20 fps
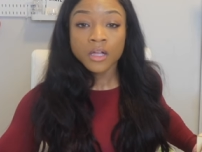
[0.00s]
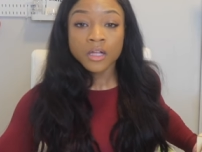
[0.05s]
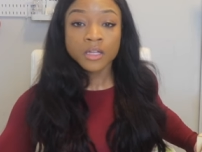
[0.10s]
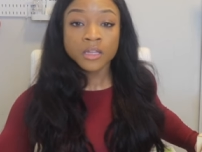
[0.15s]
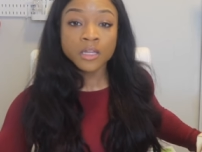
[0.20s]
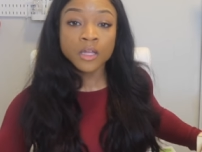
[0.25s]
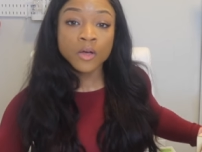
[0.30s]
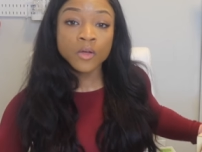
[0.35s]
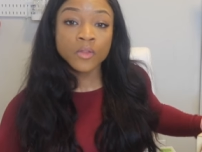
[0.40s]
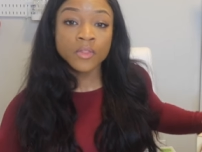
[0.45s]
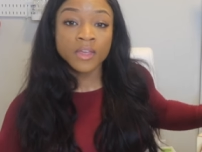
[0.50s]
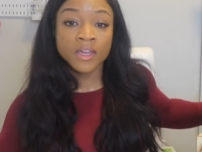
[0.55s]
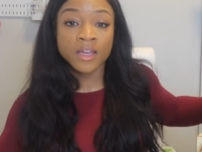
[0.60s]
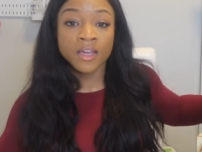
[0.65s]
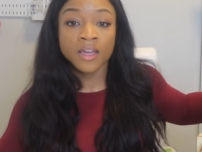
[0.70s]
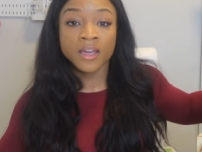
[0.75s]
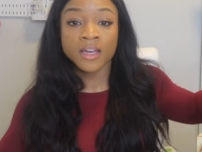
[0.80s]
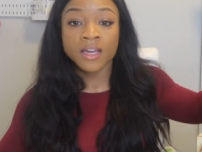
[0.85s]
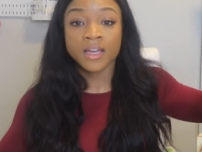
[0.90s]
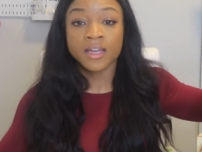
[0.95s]

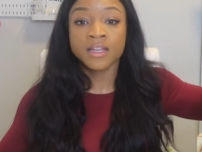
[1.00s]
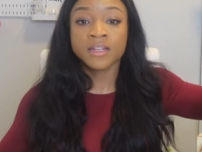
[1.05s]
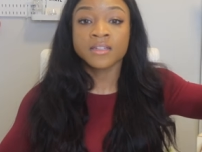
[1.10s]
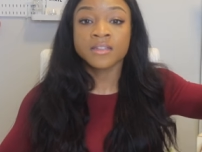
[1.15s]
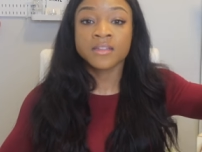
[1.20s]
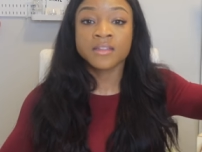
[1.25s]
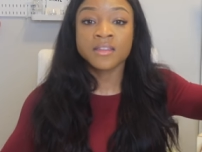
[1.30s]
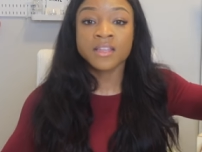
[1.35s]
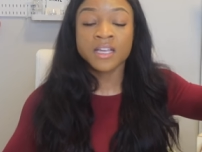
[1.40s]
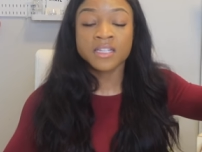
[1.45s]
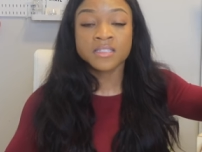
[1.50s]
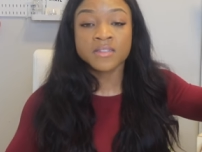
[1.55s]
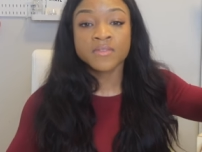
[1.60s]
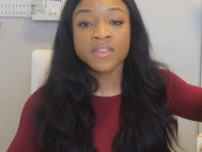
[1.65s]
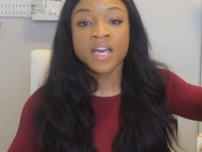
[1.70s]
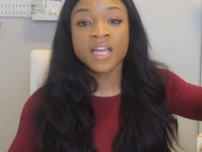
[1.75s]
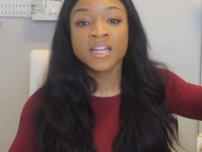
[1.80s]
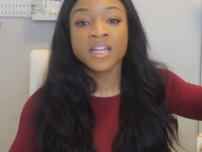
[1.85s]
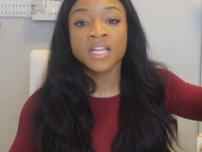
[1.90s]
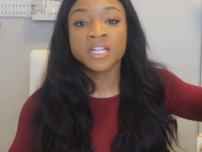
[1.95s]
clothing and things of
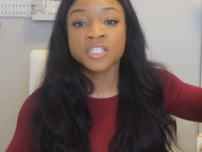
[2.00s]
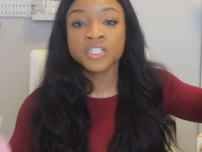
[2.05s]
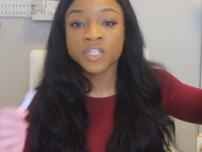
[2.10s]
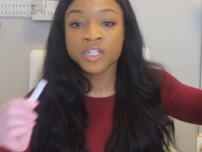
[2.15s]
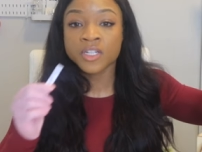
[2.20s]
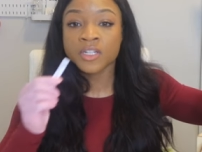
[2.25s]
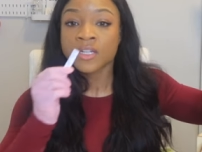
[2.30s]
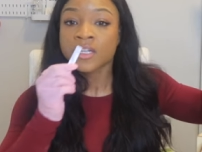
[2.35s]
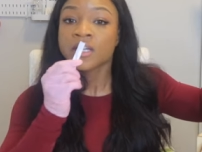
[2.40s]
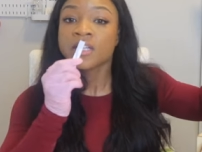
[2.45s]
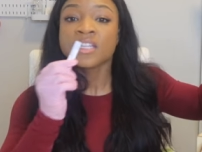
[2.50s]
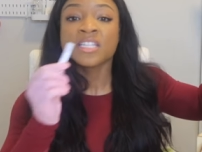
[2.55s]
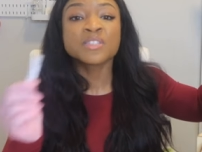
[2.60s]
that nature.